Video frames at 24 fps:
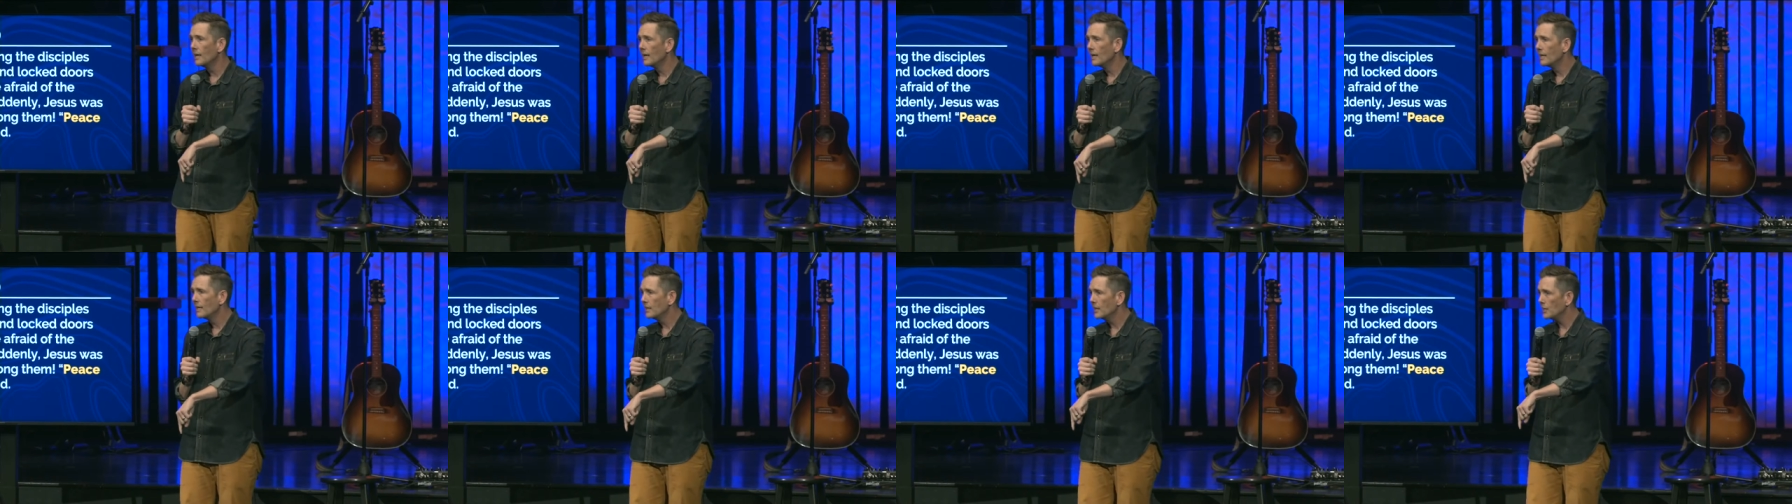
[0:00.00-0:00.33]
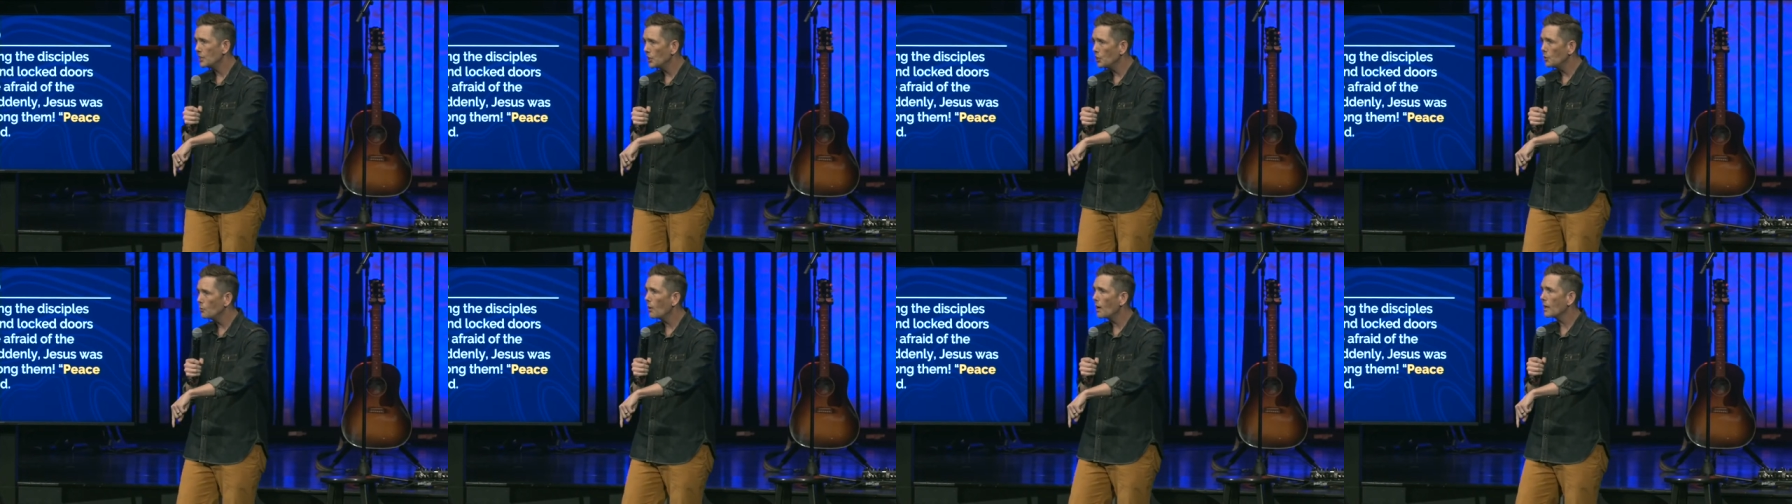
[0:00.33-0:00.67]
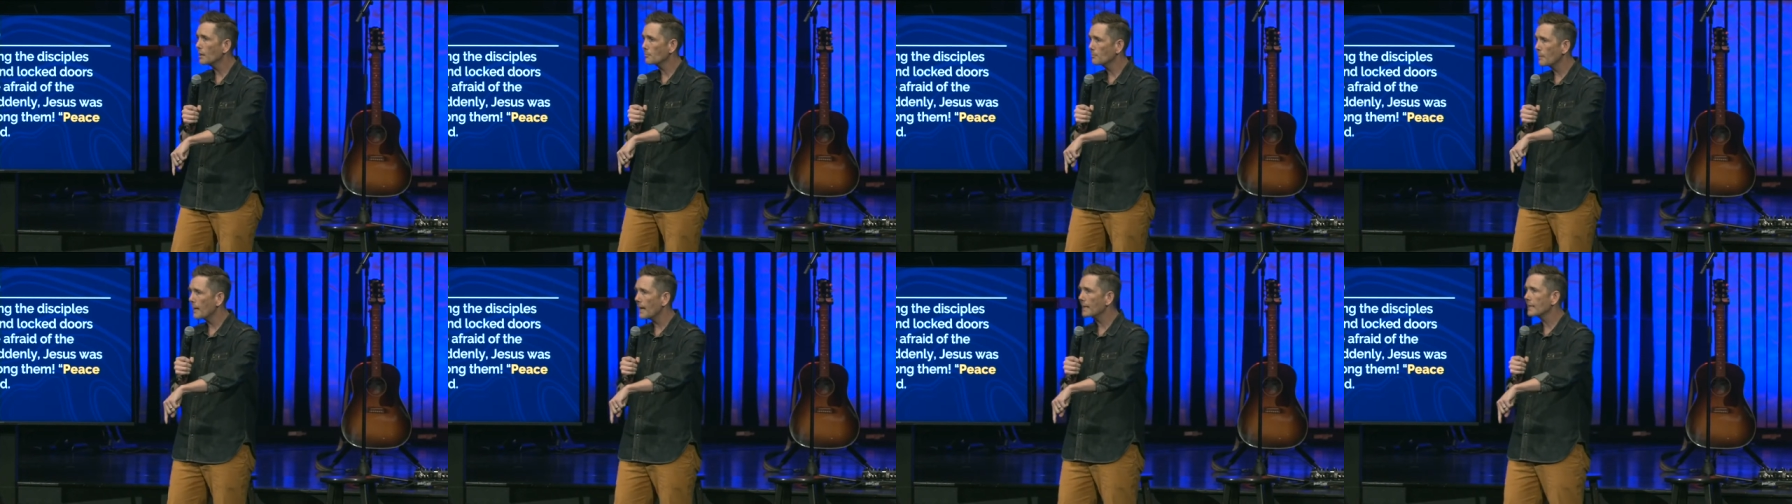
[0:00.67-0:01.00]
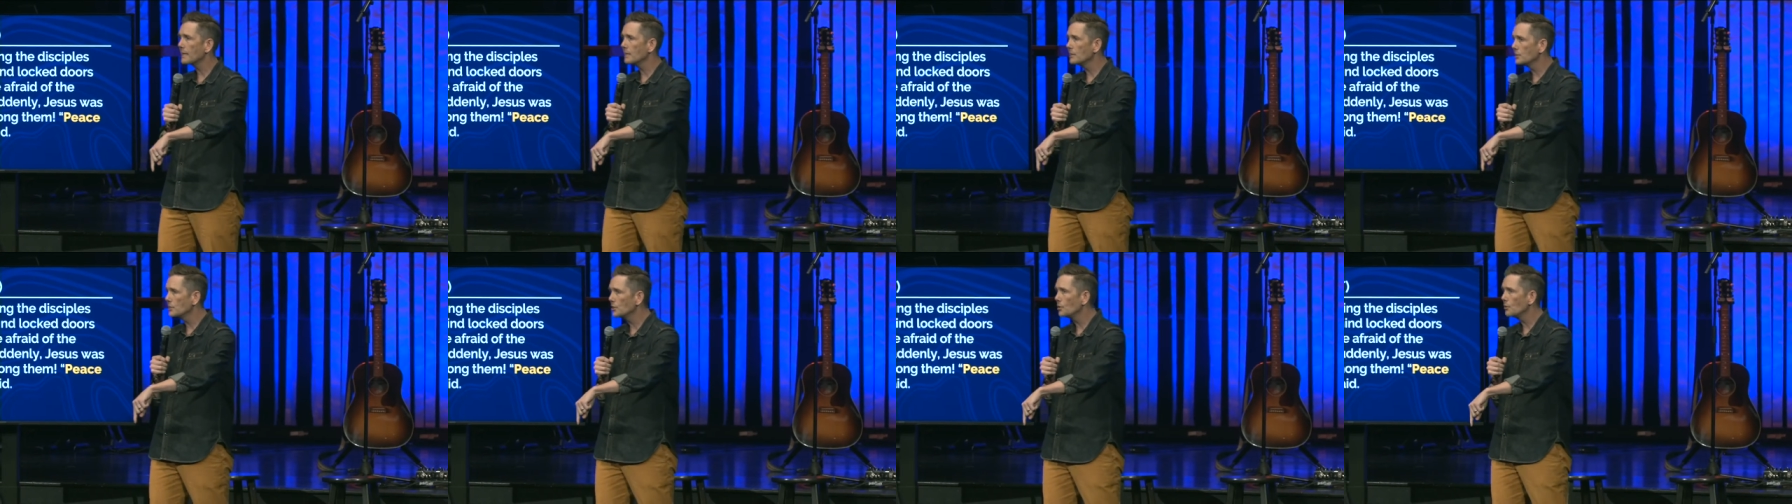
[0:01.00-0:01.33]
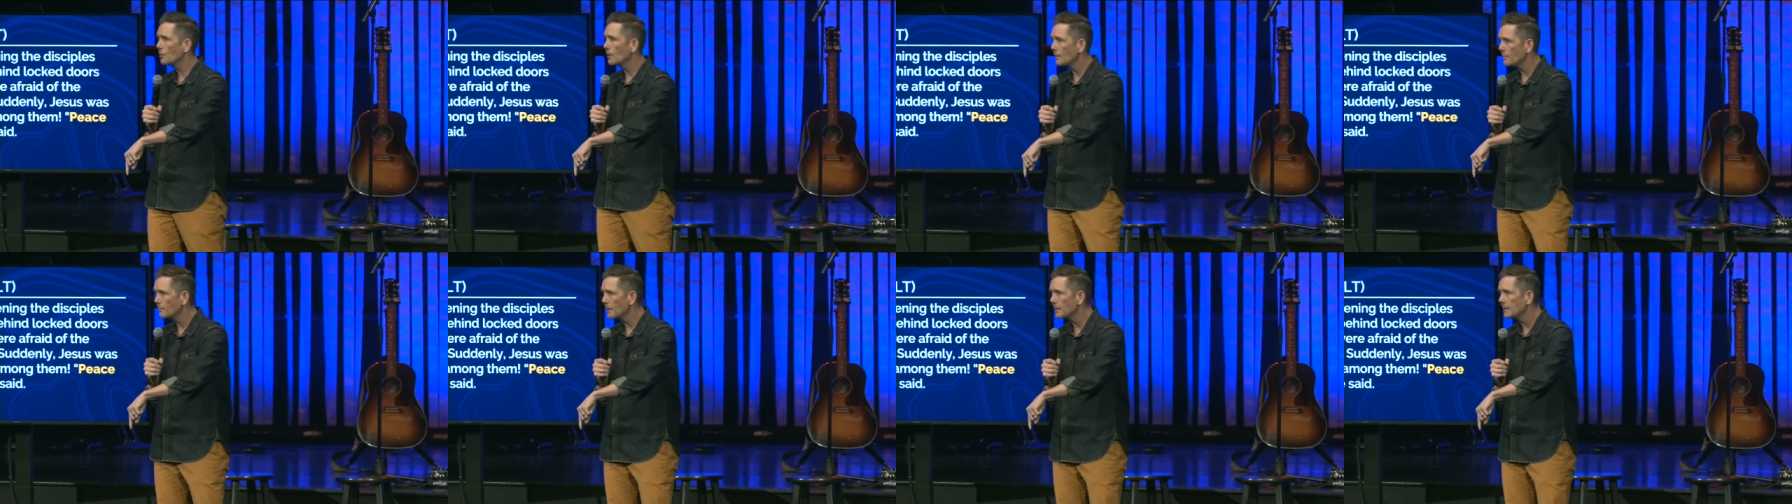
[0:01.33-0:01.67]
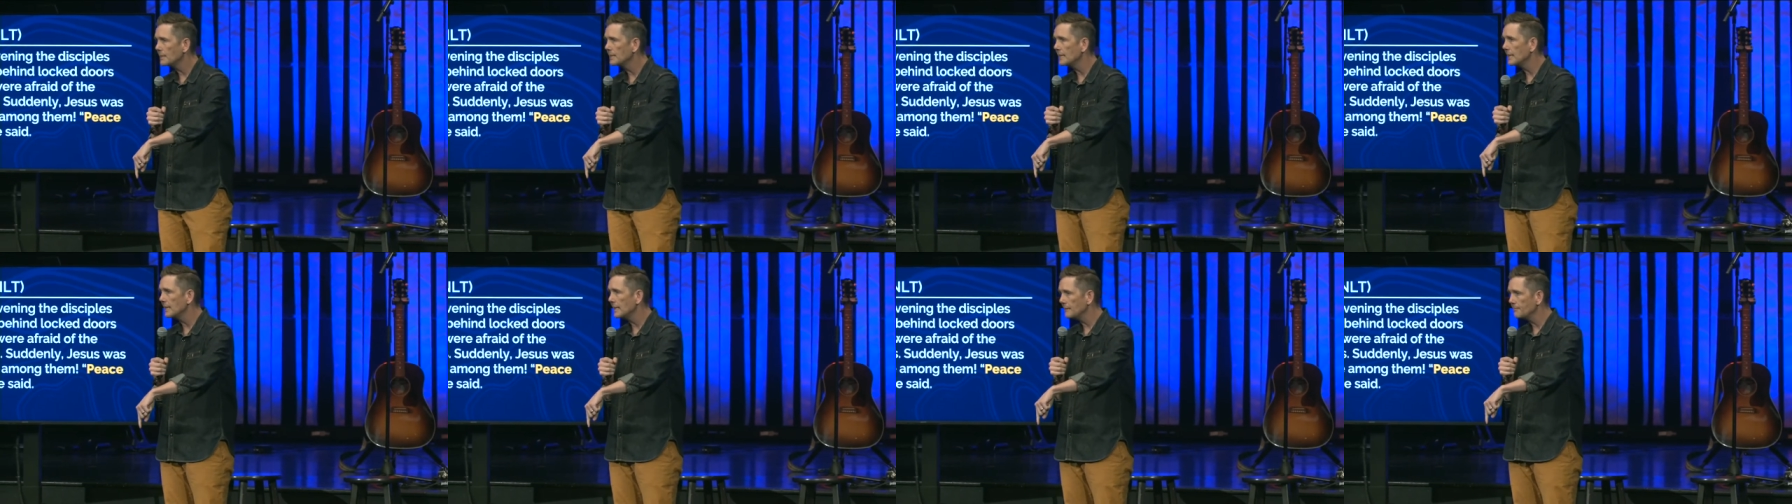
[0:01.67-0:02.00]
that you walked back into on
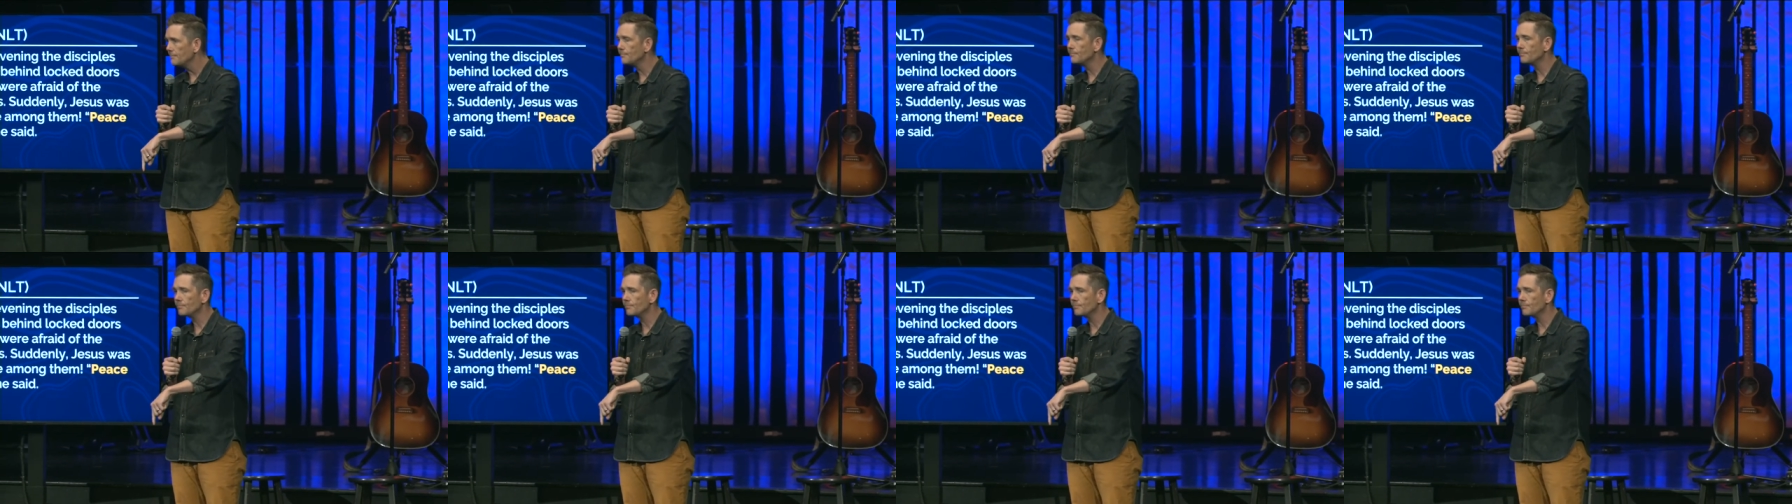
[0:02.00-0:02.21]
Monday,